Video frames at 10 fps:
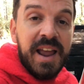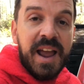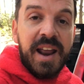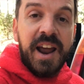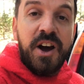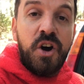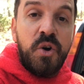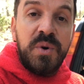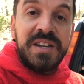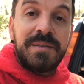and I
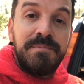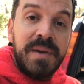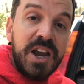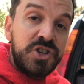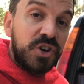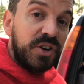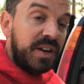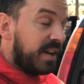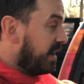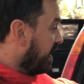always measured
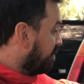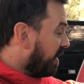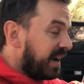my